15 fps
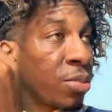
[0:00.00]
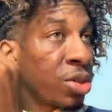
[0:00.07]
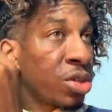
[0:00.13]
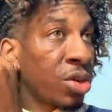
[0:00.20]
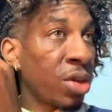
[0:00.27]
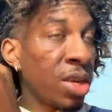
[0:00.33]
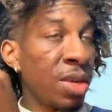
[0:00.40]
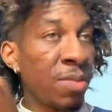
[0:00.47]
Put
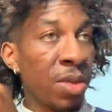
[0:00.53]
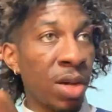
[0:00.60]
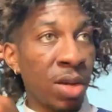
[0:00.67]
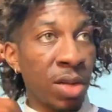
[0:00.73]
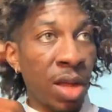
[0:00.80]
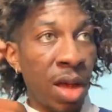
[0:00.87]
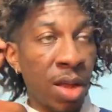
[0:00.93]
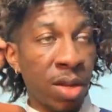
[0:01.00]
your
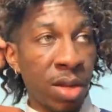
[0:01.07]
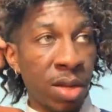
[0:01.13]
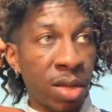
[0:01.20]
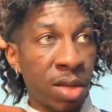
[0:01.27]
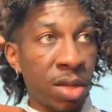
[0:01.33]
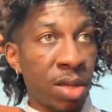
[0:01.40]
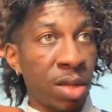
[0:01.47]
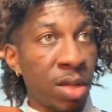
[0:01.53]
email down there
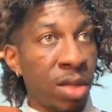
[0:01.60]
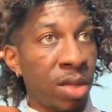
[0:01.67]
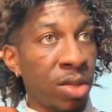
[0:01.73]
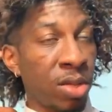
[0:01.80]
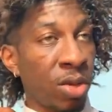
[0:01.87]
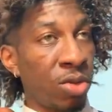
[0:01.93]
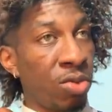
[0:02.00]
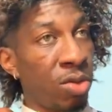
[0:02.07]

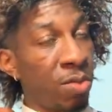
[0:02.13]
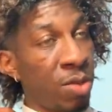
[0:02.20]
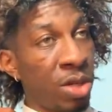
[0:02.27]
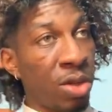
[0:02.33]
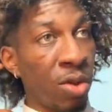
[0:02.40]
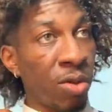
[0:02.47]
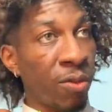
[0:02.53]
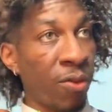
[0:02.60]
so you can be
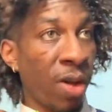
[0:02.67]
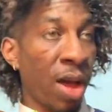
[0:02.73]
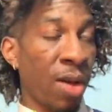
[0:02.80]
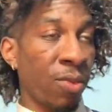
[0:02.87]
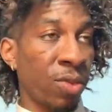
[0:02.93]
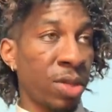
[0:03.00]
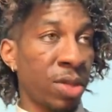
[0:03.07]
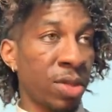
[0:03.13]

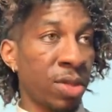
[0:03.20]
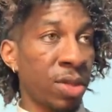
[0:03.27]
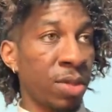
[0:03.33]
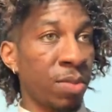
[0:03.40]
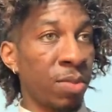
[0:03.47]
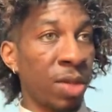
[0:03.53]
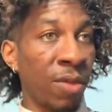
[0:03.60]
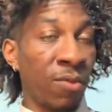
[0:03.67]
notified when the,
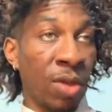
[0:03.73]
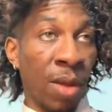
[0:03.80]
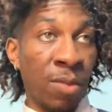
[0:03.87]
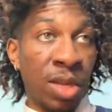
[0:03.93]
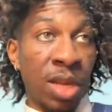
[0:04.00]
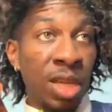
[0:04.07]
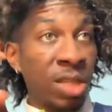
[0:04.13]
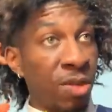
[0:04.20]
the if I
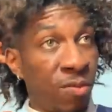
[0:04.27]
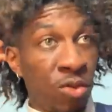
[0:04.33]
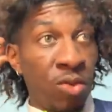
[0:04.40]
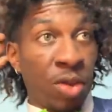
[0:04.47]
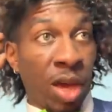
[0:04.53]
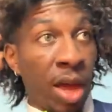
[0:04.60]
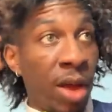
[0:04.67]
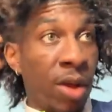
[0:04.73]
mean that's if you
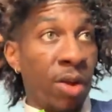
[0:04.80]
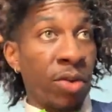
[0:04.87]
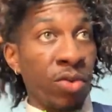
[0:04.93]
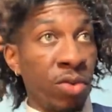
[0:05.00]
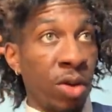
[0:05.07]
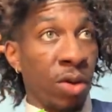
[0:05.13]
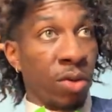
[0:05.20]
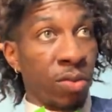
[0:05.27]
care,
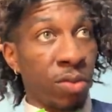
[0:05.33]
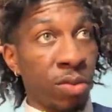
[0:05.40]
you know.